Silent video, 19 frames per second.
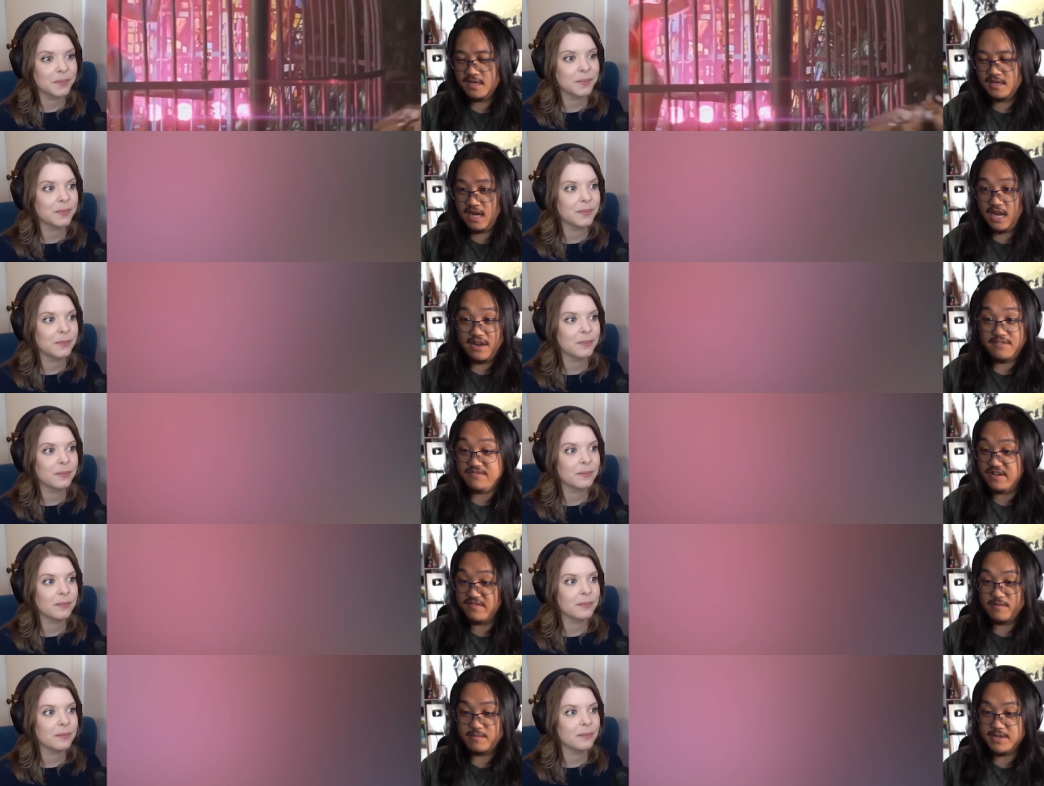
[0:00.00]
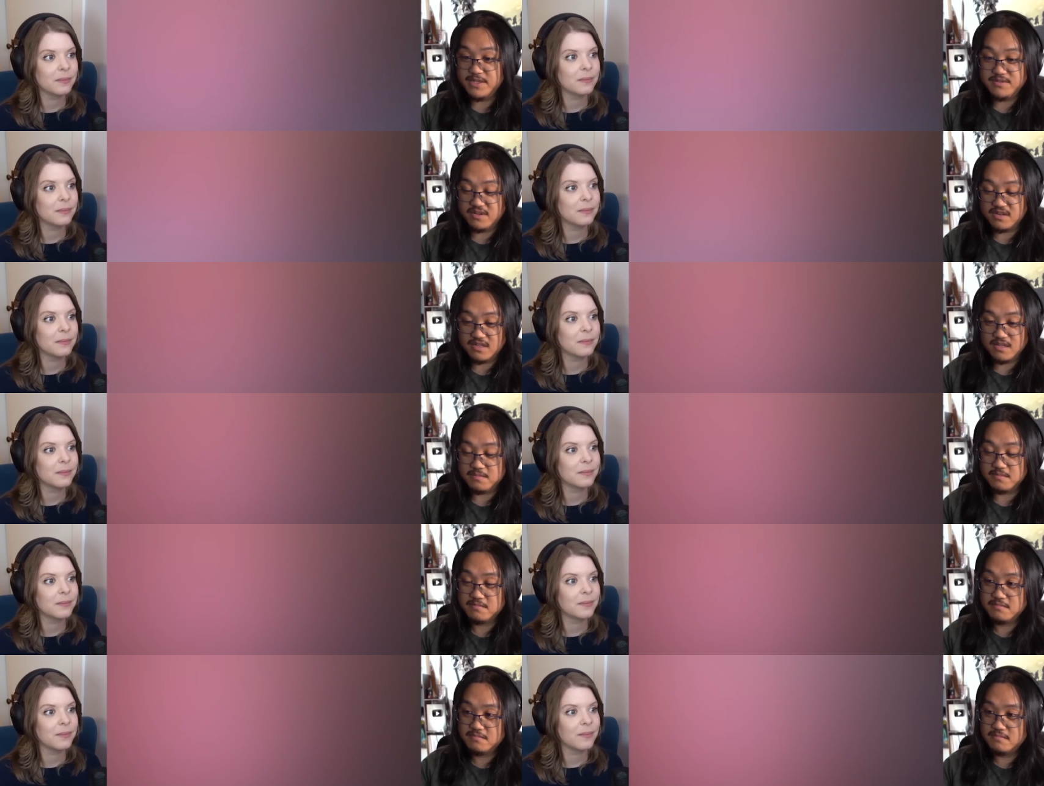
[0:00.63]
Speaker 1: I've never been to a
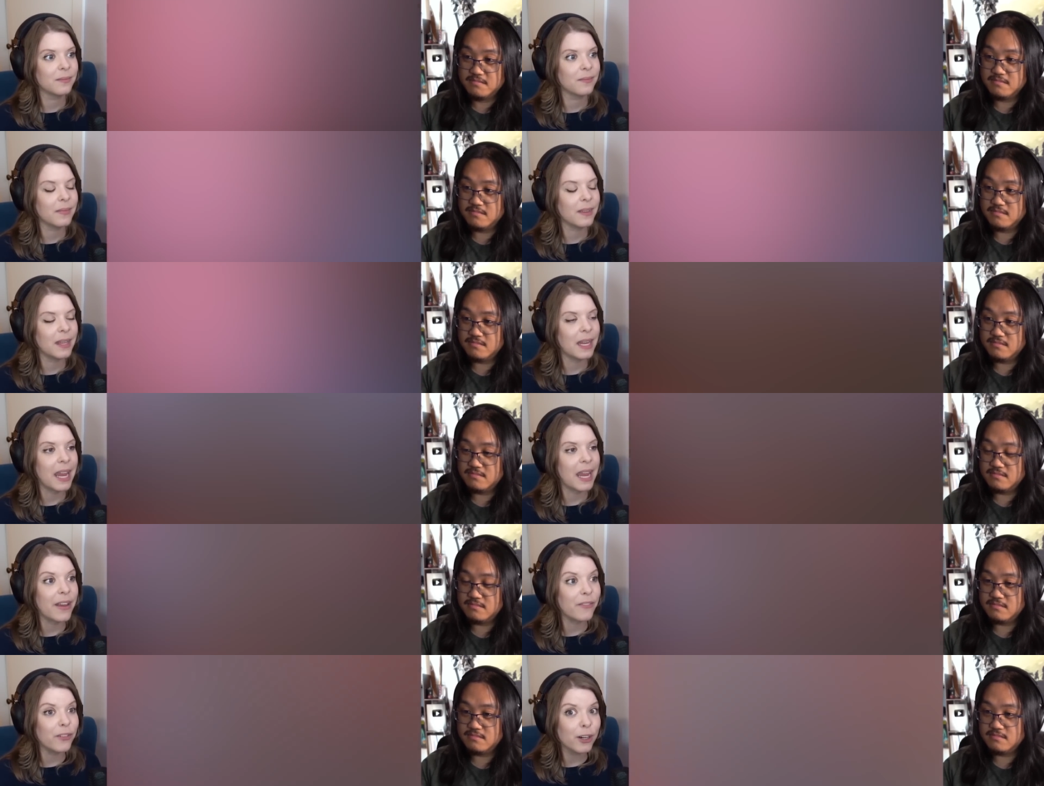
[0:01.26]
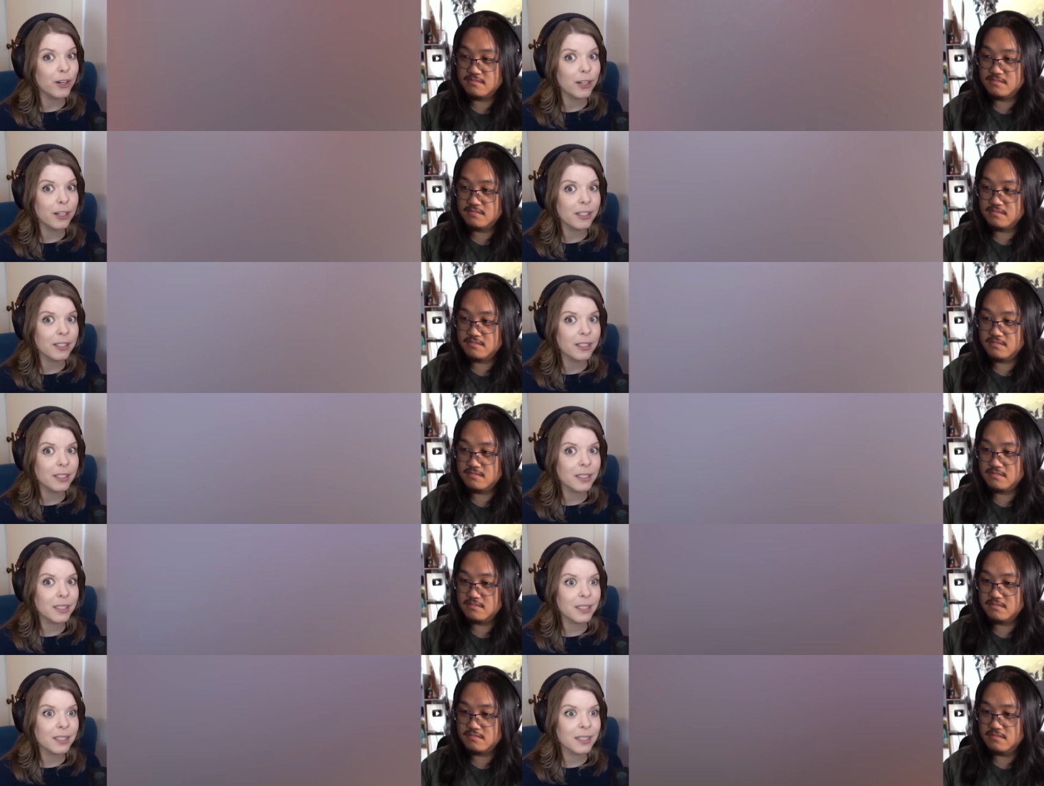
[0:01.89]
club. Ever?
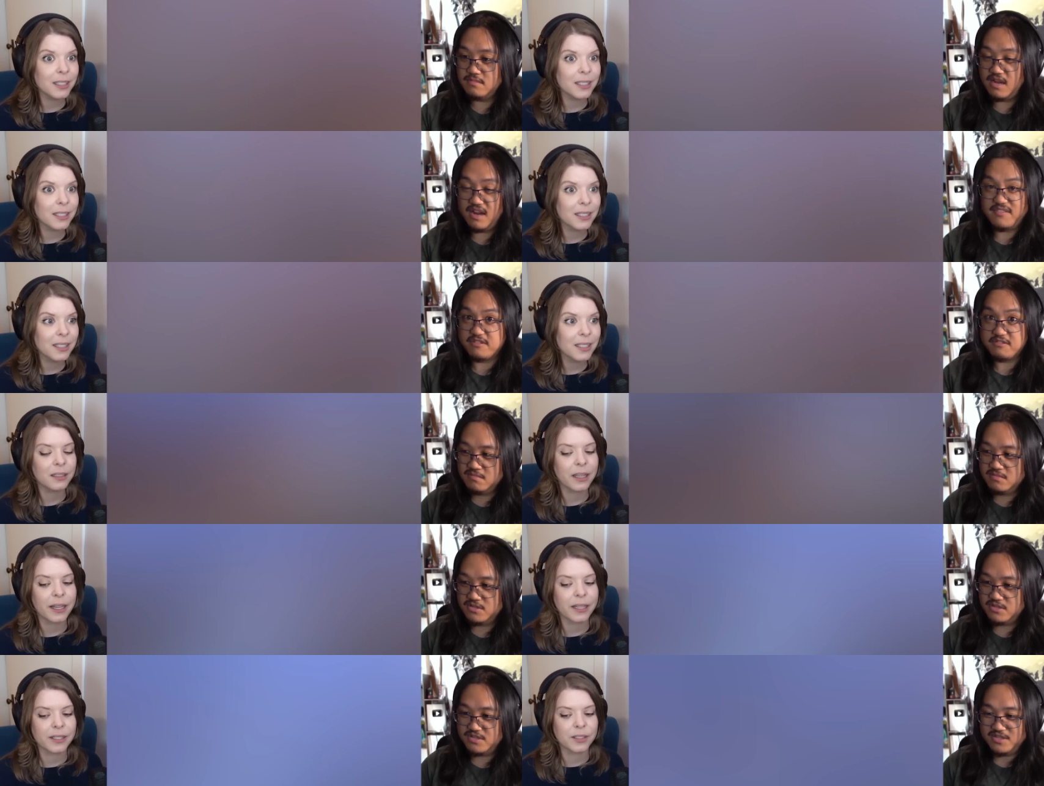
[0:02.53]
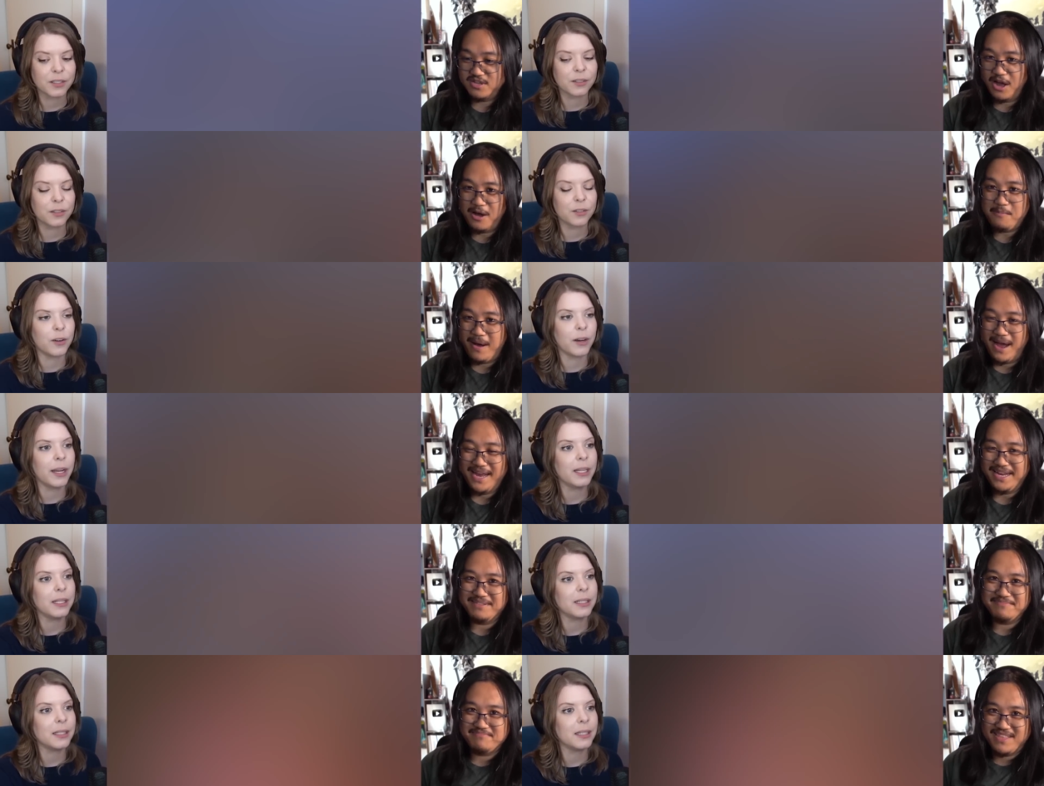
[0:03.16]
Ever. That's it's not
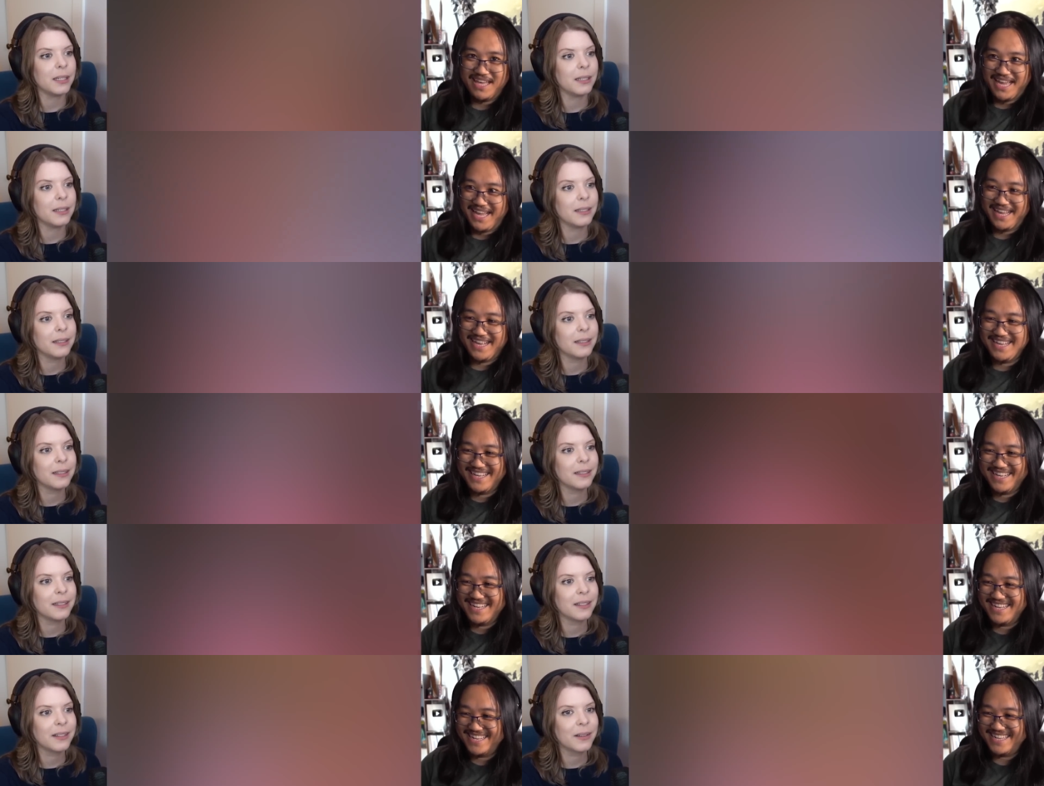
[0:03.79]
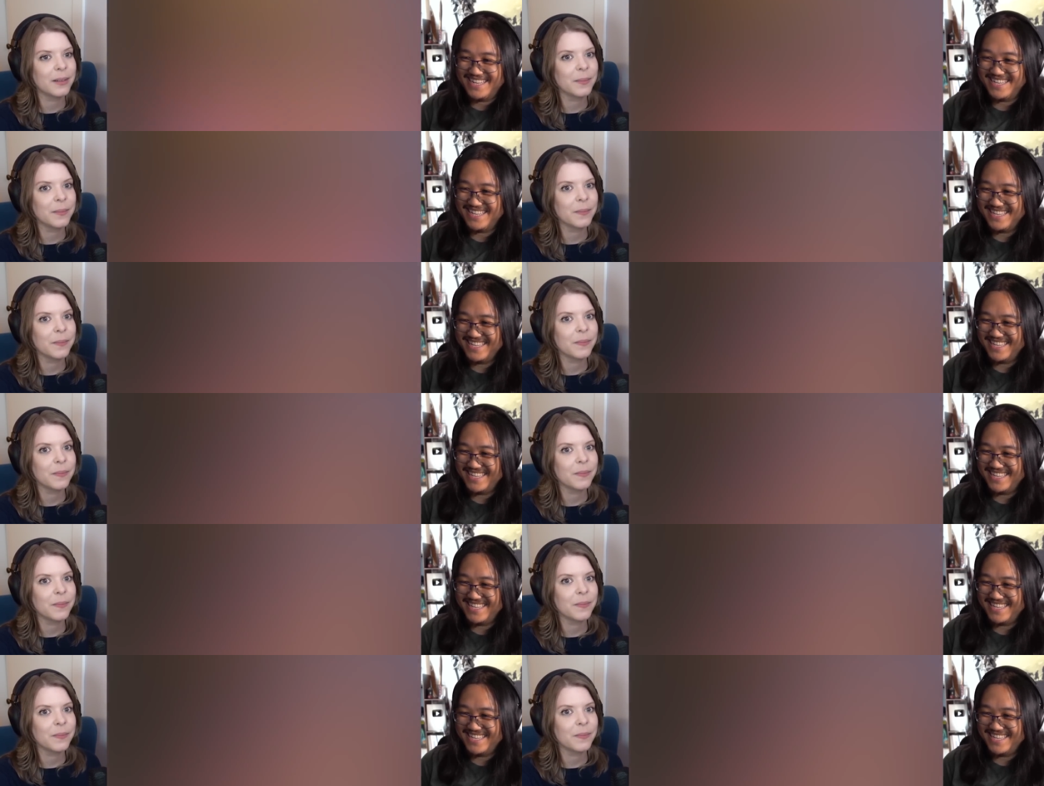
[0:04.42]
crazy. my thing.